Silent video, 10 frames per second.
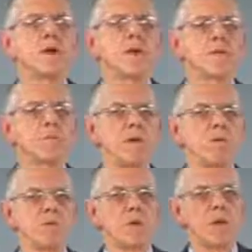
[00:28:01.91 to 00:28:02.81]
that
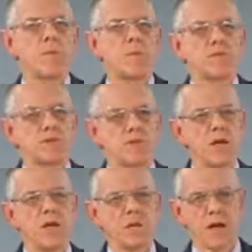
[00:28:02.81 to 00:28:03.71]
people want to be
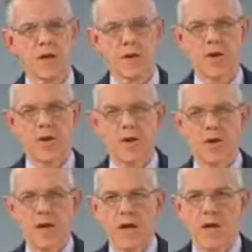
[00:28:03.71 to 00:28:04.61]
pristine about.
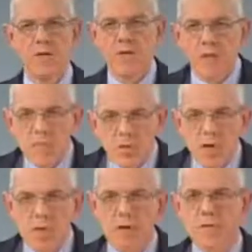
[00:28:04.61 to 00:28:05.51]
And that's not
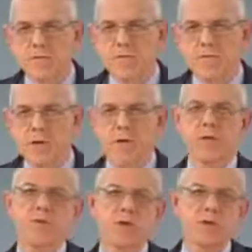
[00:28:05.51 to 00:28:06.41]
biblical. Because
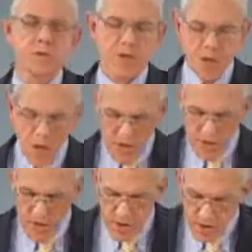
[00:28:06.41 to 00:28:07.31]
where you see
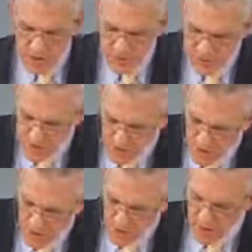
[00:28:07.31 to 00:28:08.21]
dominion, you see
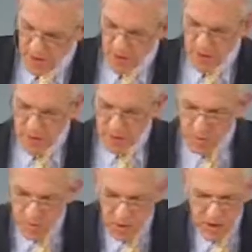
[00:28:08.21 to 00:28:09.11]
man
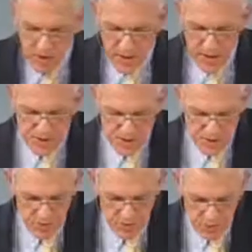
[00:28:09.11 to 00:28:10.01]
bringing nature
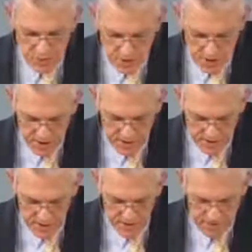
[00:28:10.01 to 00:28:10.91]
to its full
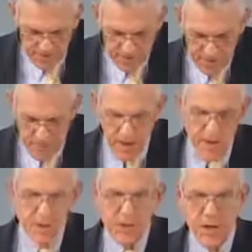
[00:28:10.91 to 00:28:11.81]
productivity. Now,
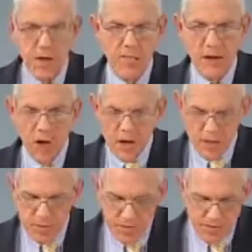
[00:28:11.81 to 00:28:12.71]
this is the
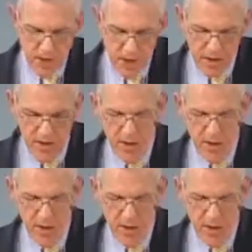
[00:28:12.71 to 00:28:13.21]
unpardonable sin